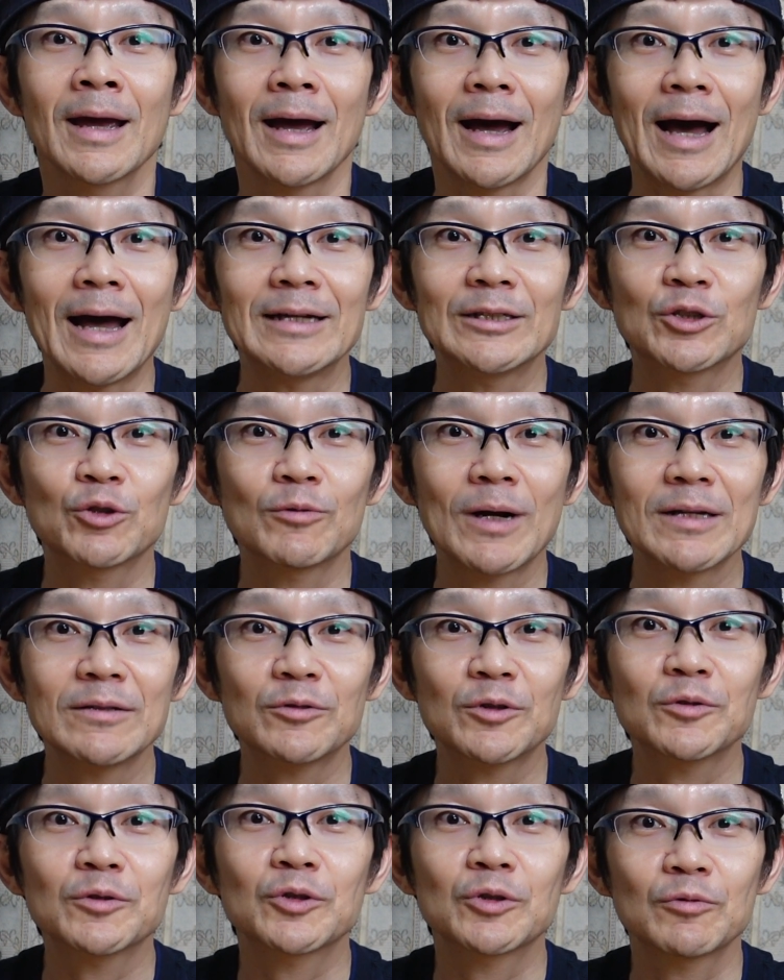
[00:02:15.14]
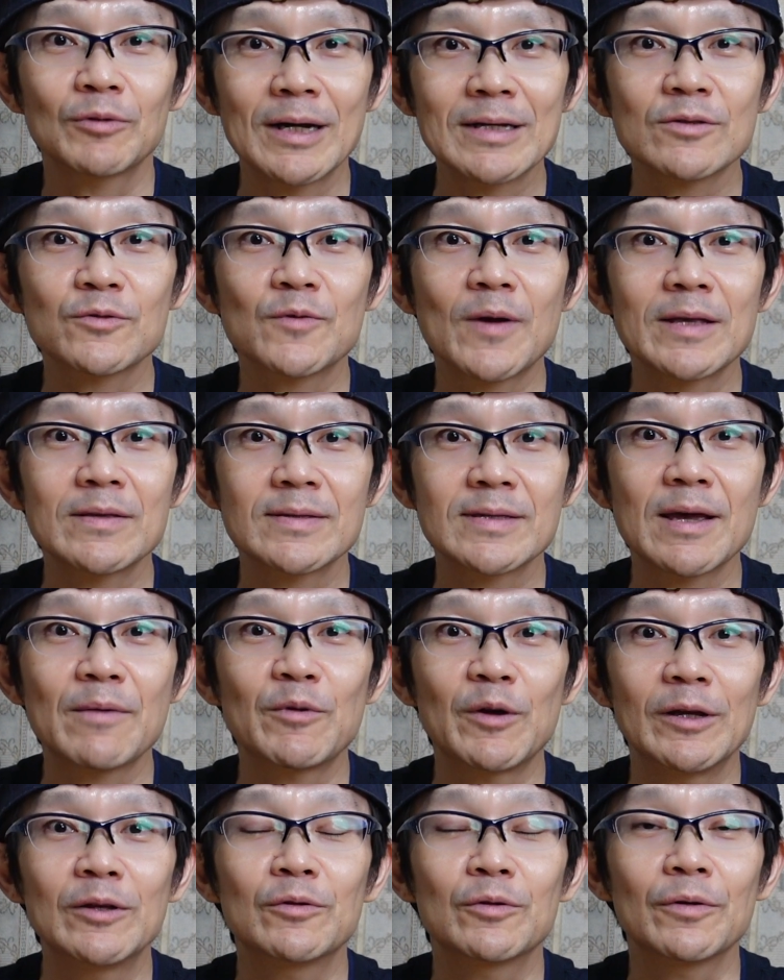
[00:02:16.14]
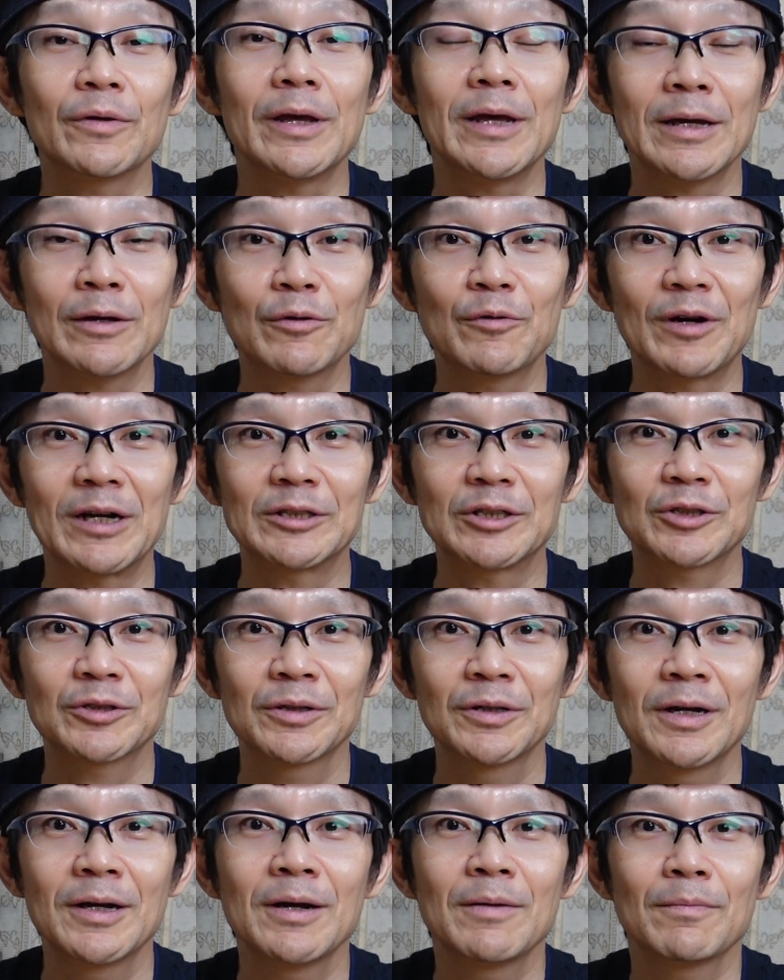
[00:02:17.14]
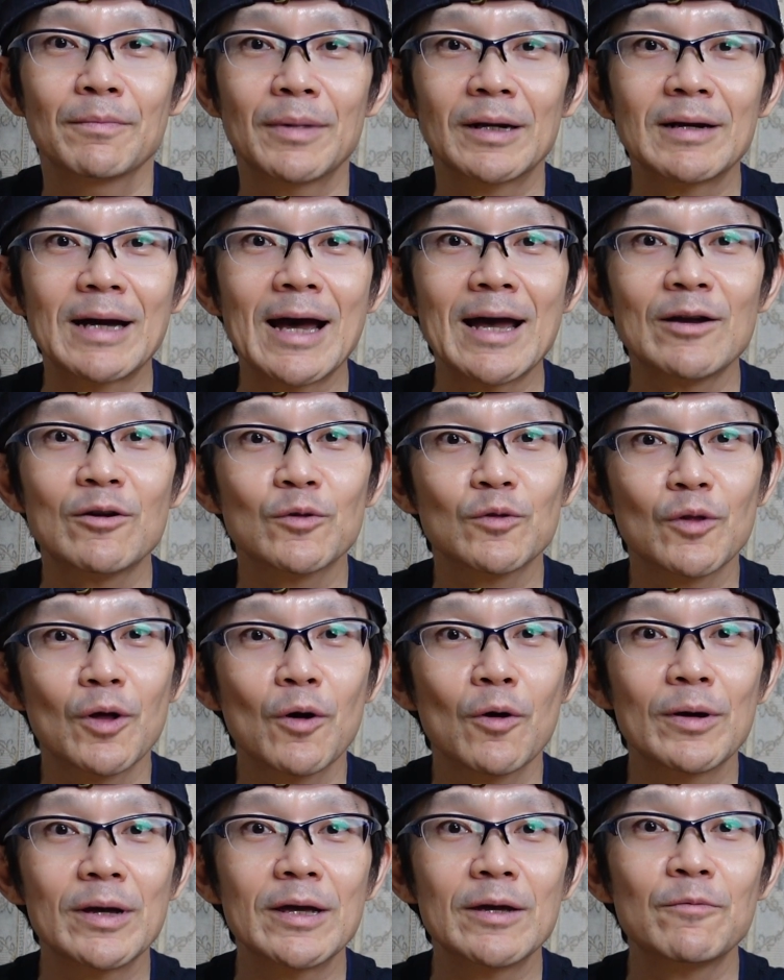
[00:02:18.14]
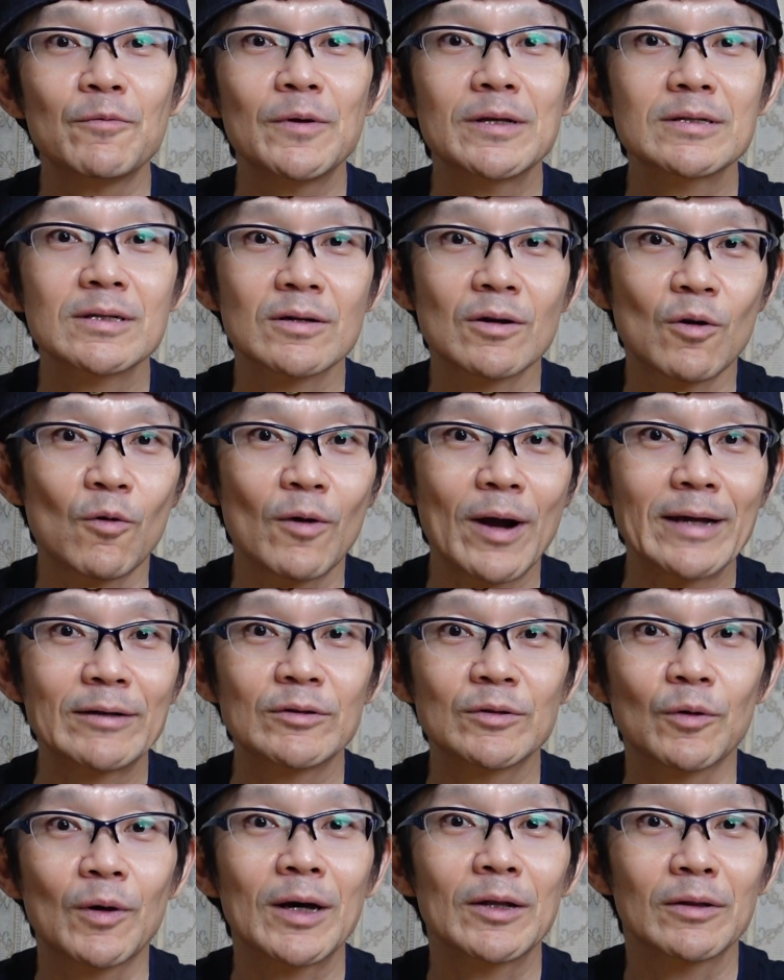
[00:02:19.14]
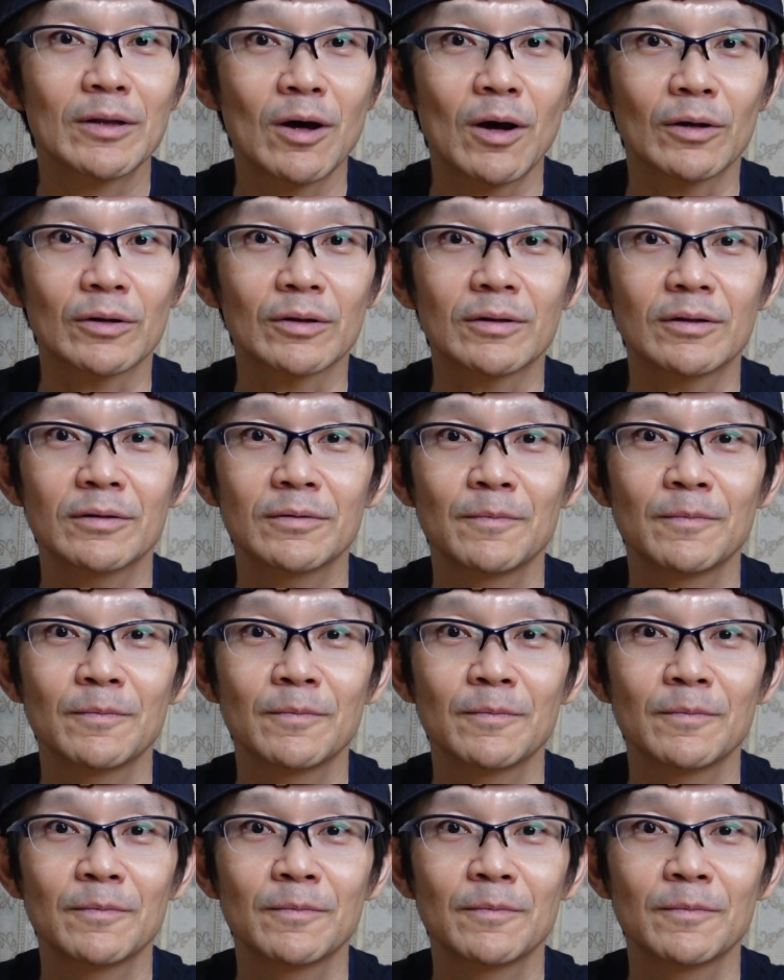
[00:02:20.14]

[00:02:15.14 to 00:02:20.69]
I tried to translate them into English, but I don't know if it's correct or not.